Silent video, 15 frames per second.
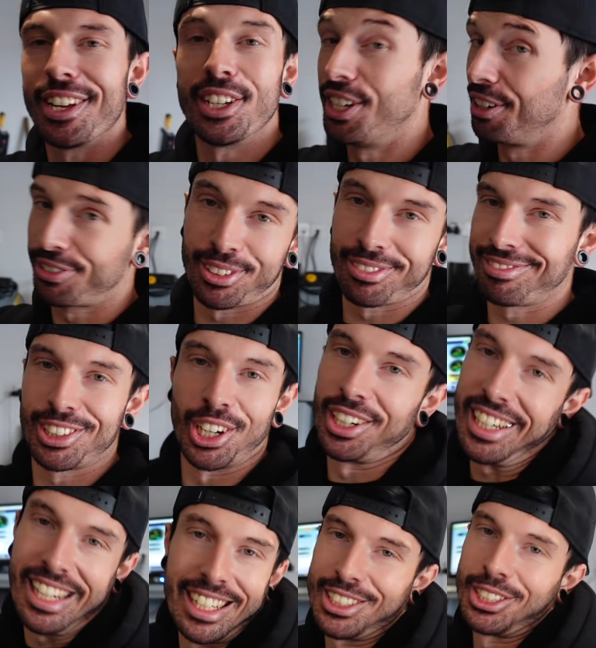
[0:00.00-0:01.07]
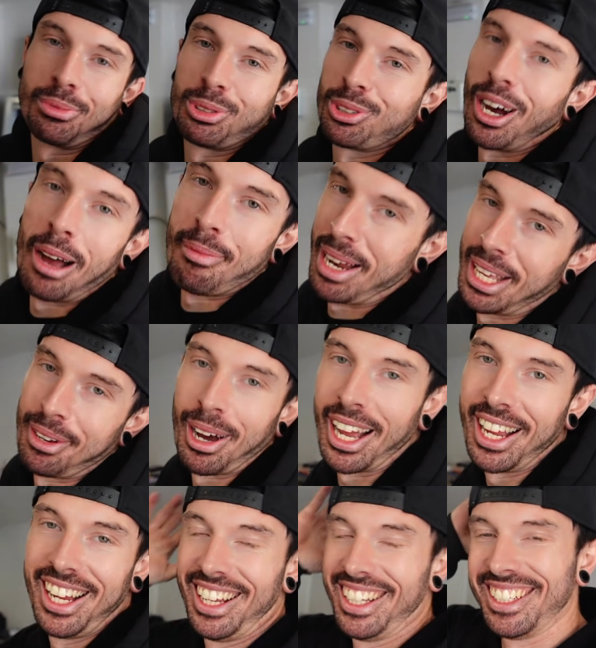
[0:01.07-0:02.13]
you've got to click subscribe anyway
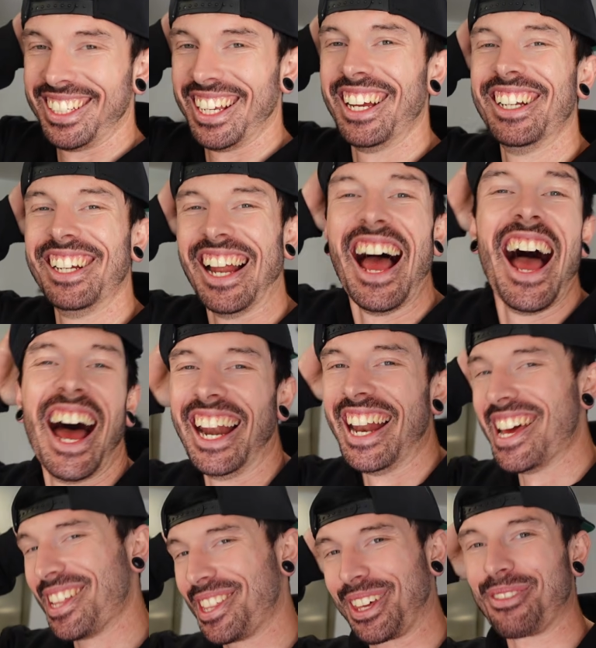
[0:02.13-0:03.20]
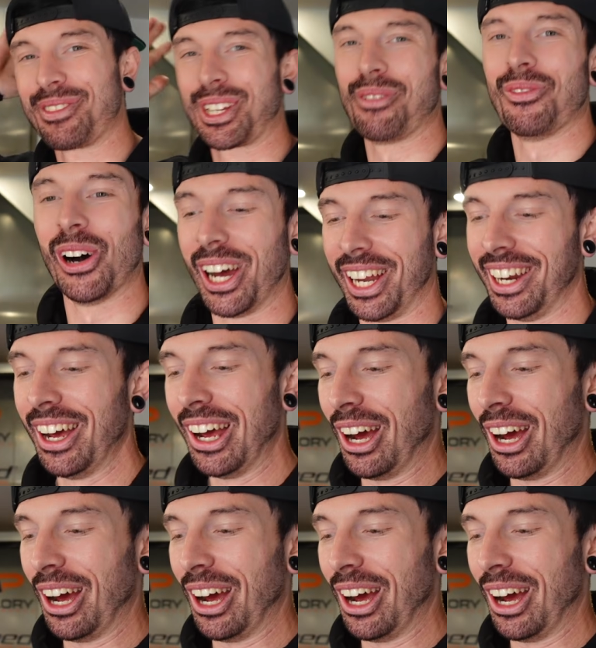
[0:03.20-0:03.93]
and hit the thumbs up button.